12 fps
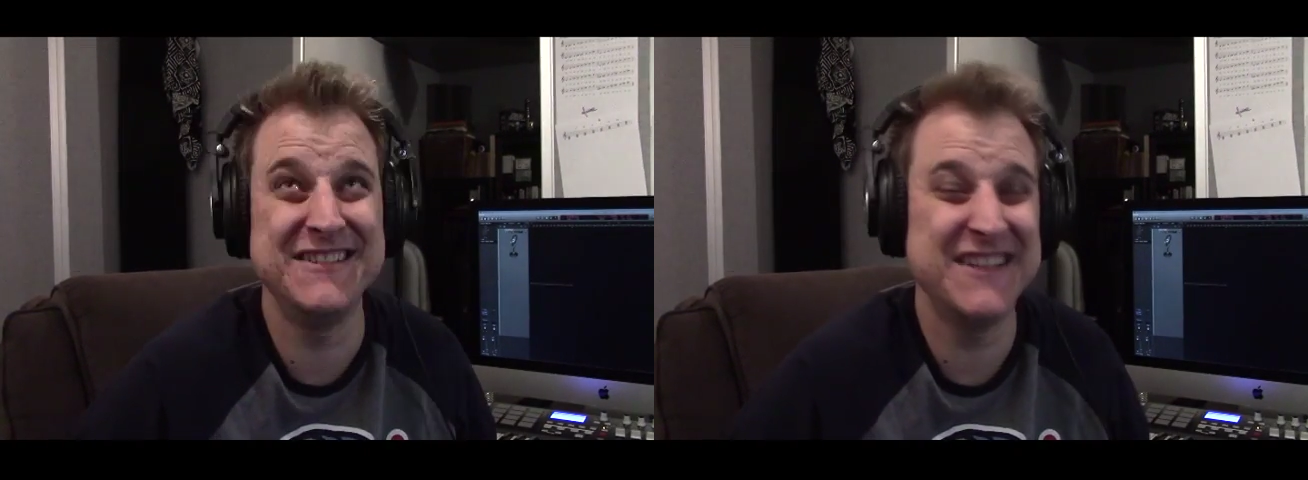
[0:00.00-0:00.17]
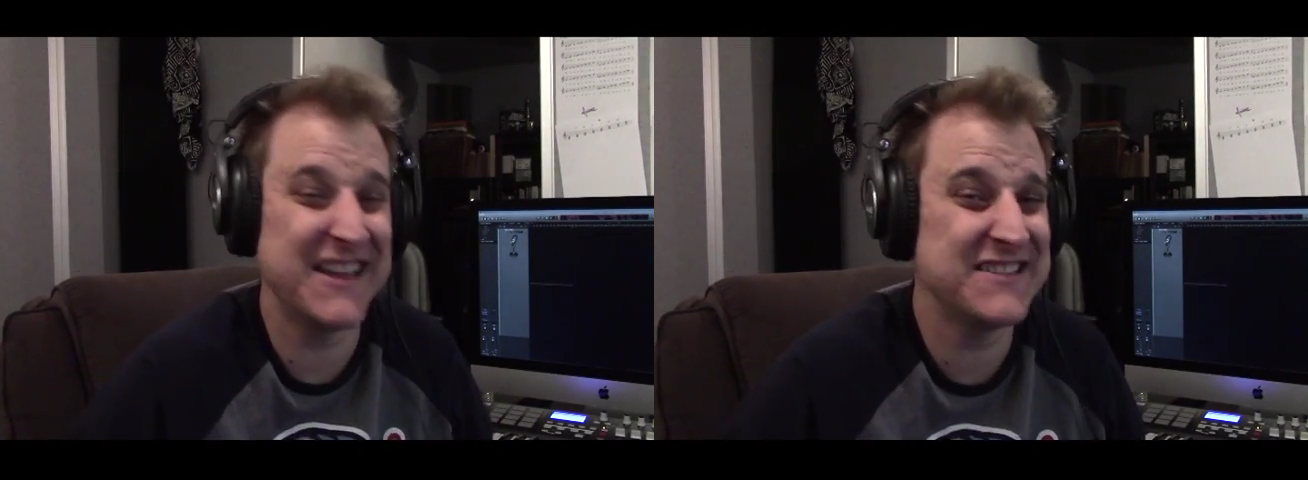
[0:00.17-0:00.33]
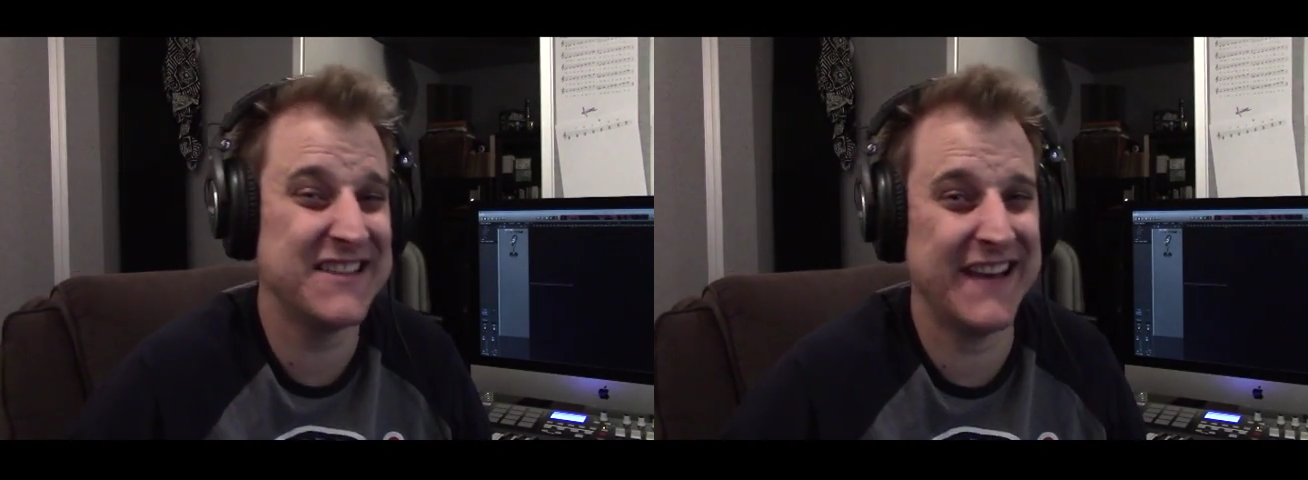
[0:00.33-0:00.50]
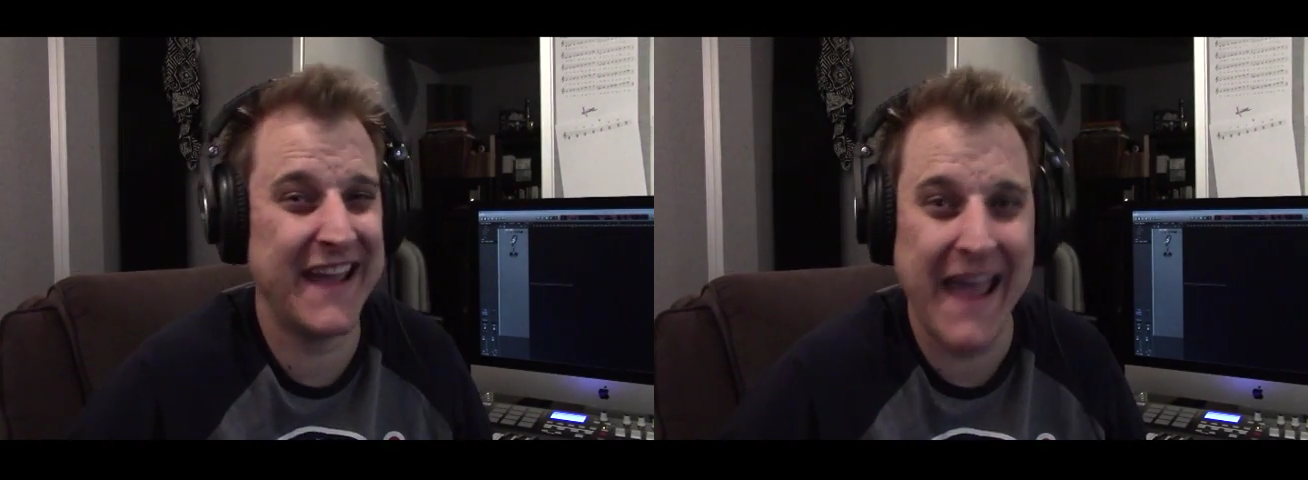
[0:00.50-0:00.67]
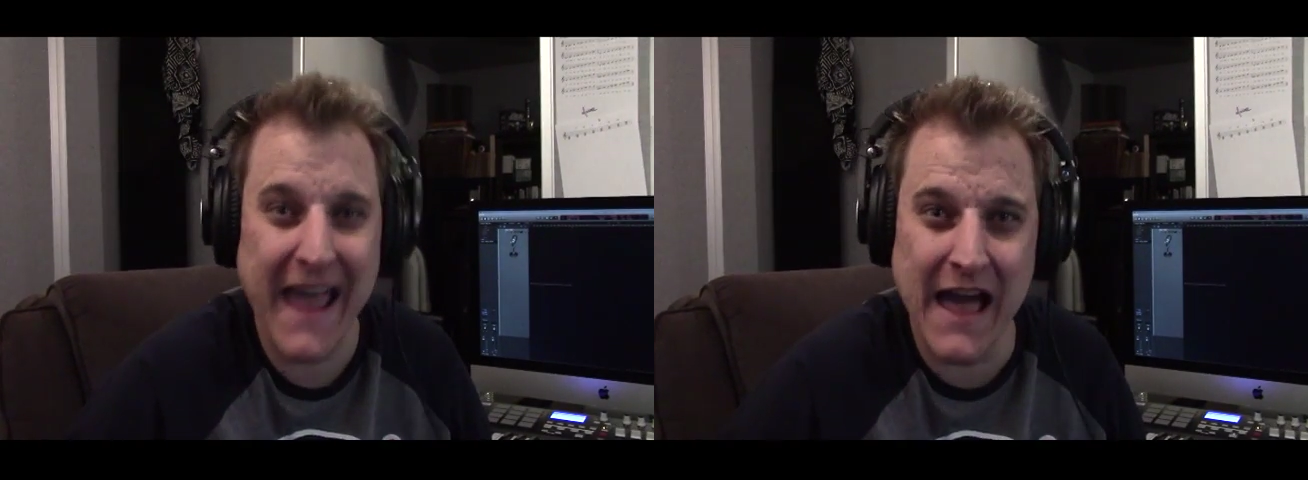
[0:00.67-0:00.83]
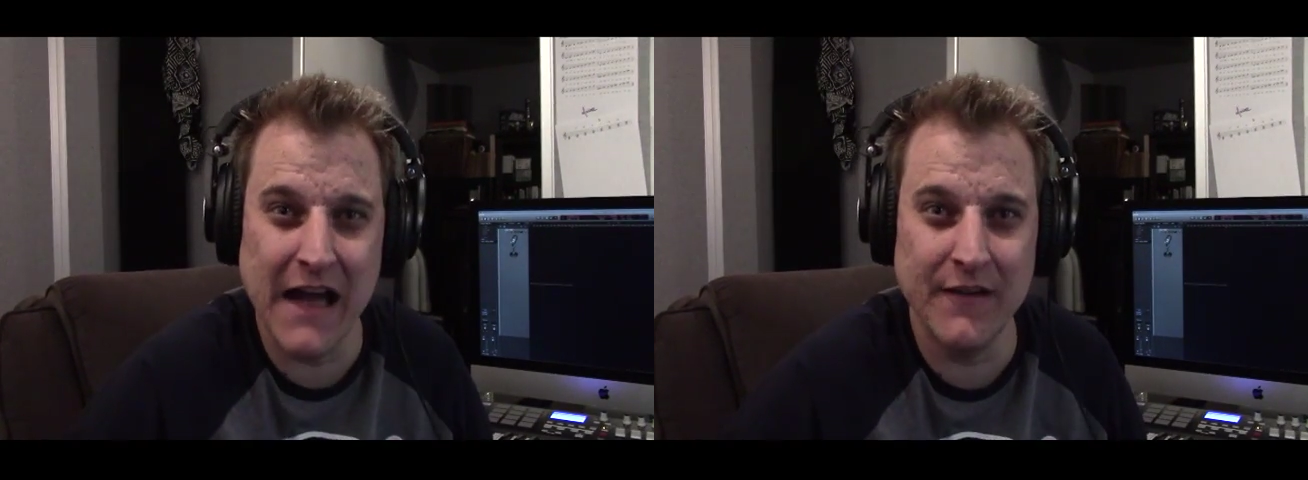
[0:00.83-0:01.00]
doesn't
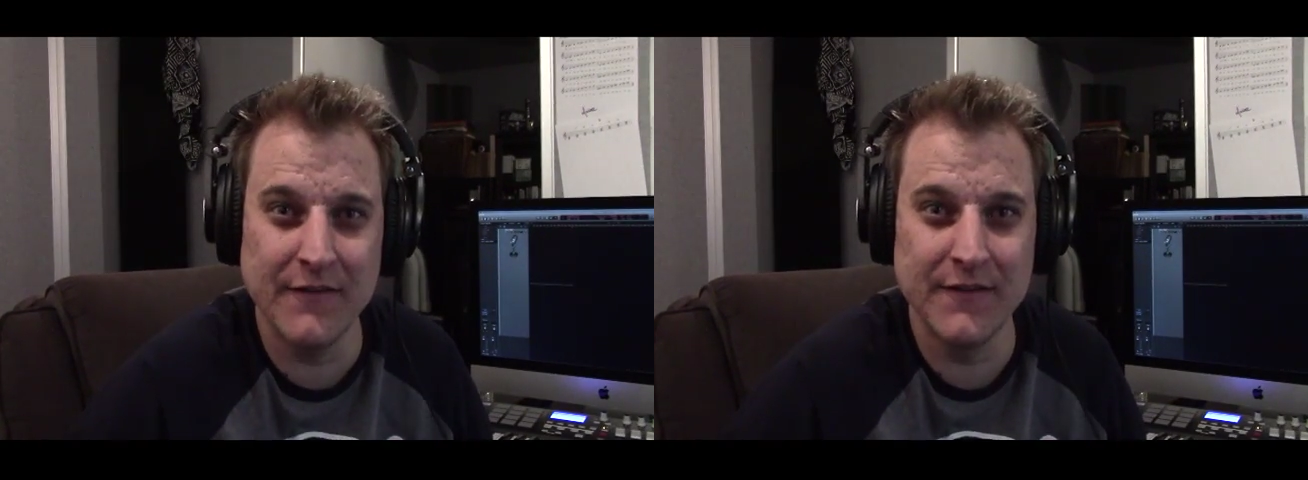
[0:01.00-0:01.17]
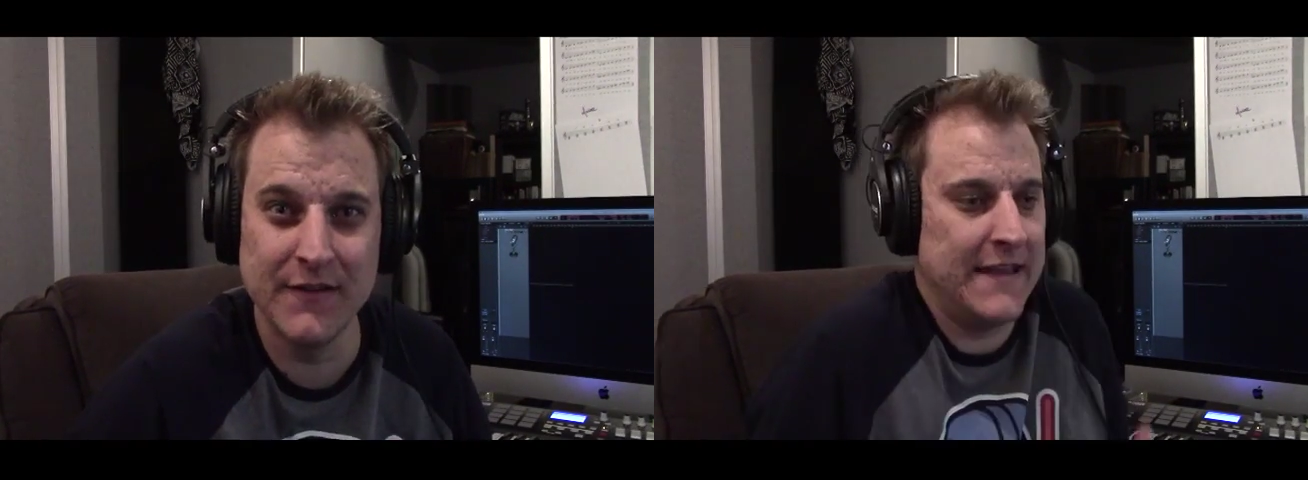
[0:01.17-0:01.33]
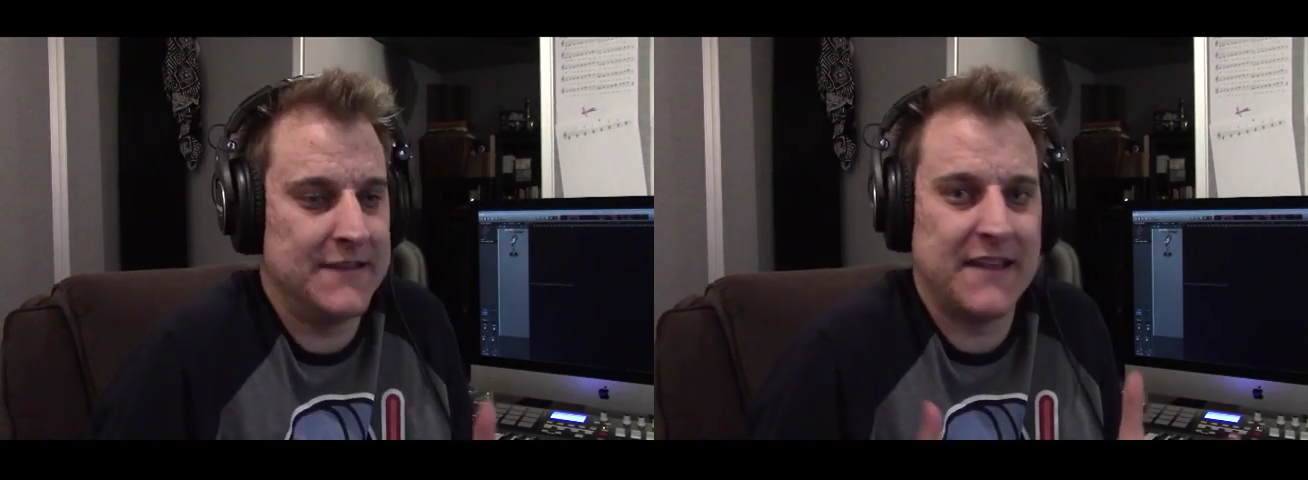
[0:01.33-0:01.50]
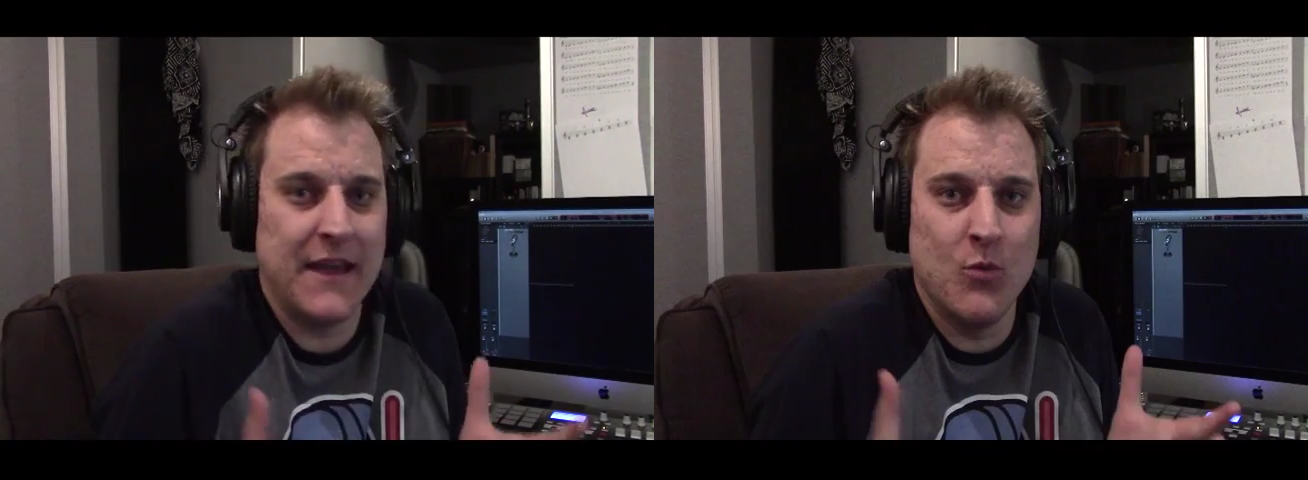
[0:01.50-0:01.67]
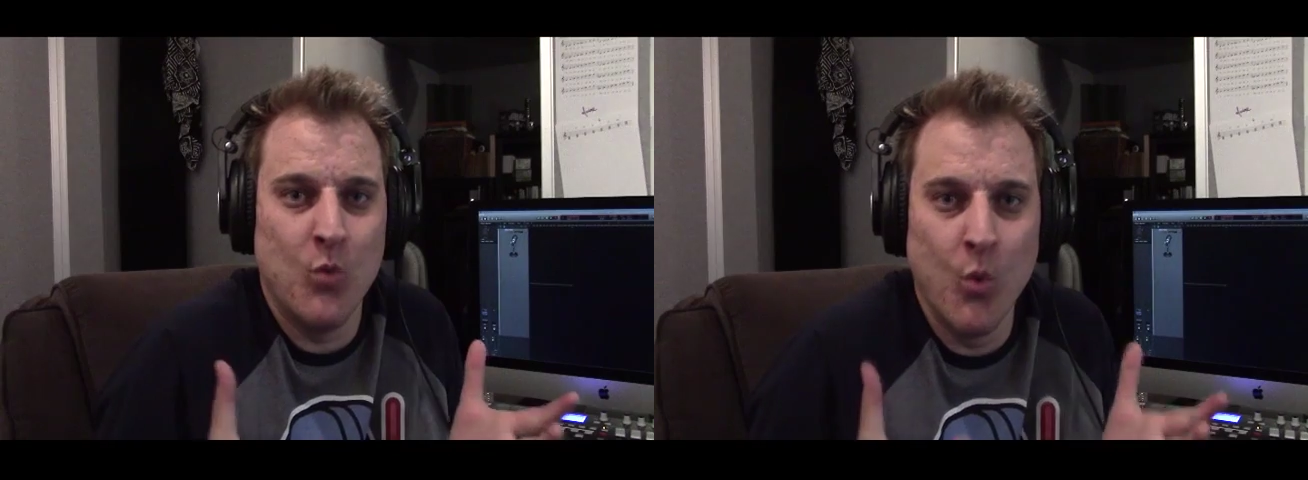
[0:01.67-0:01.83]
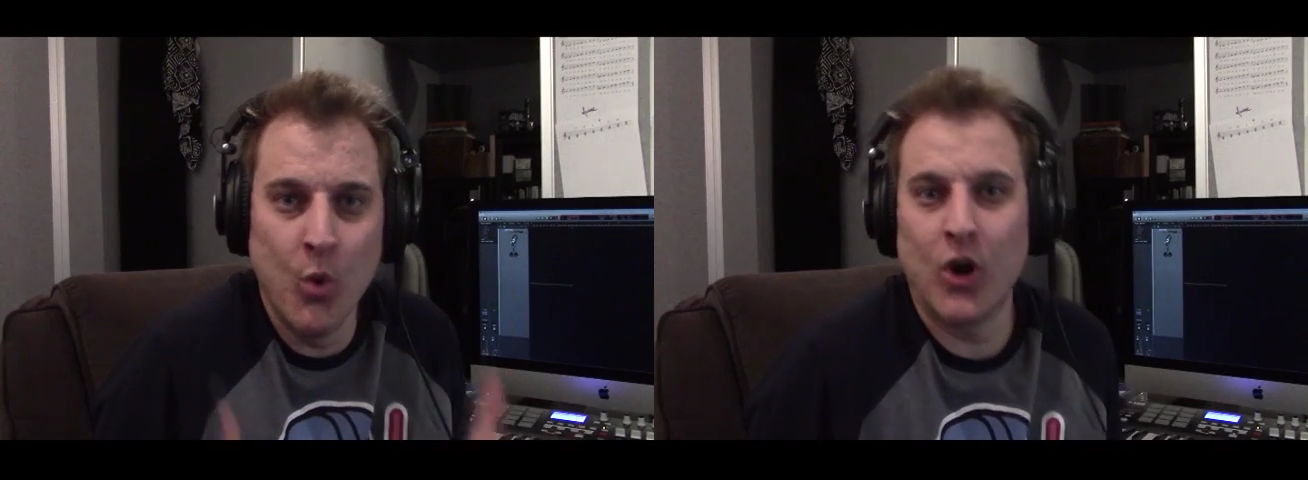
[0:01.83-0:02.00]
have is a
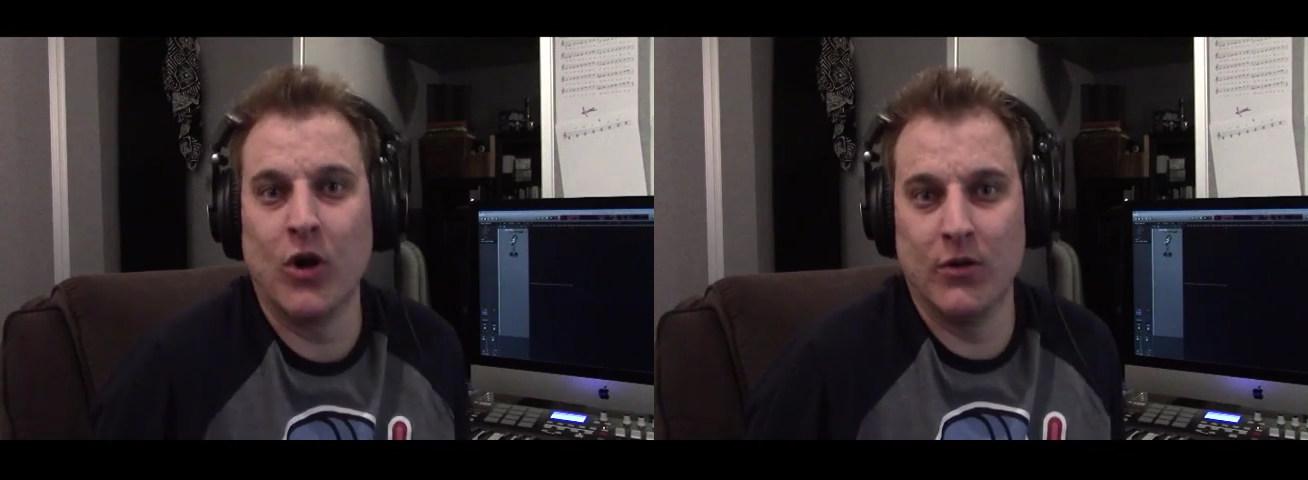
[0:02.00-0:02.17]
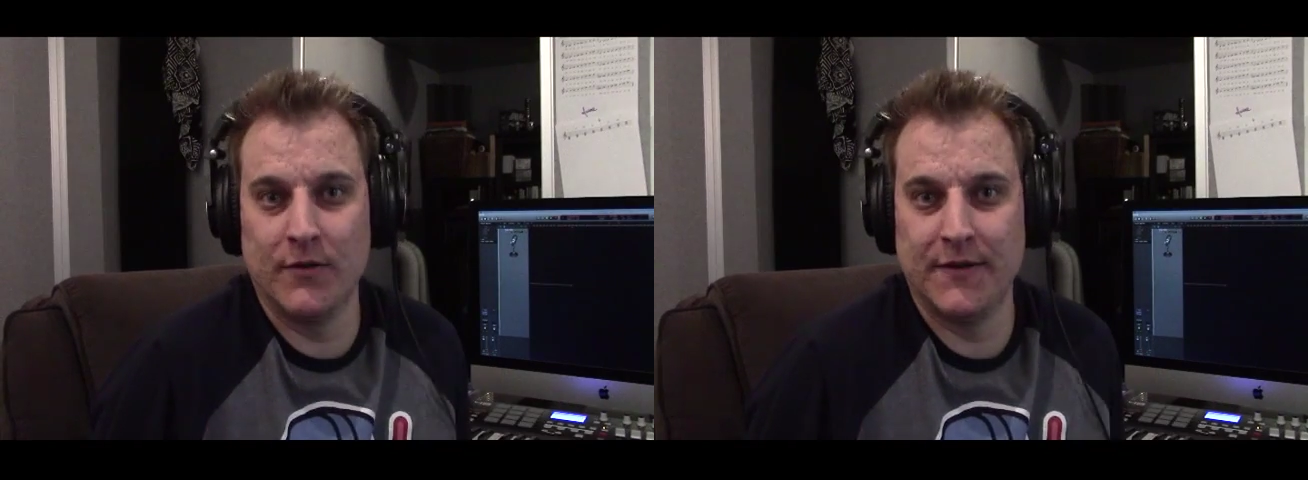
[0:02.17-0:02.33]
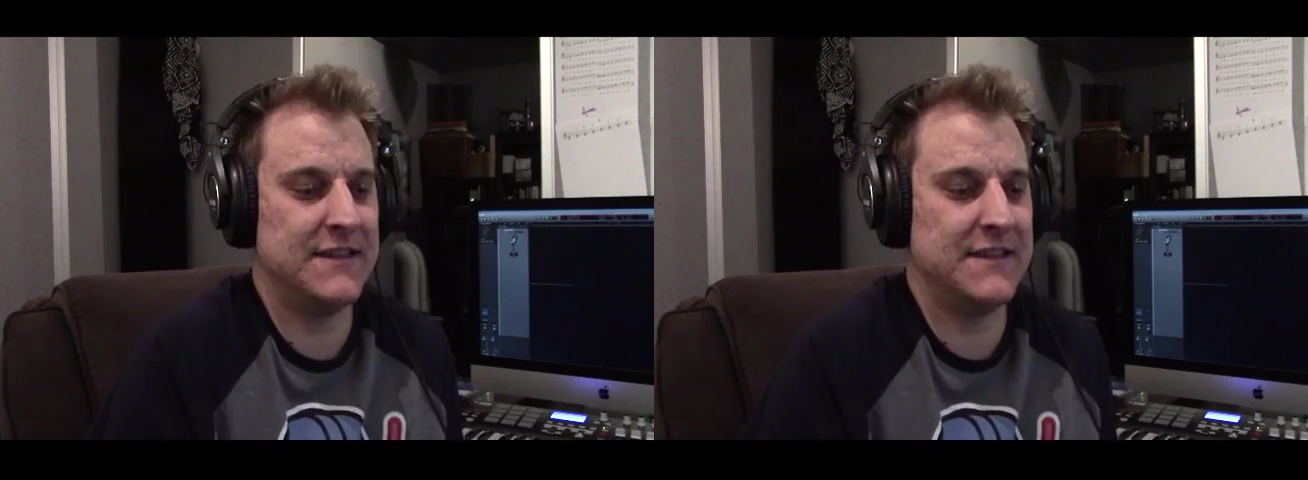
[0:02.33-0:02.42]
world,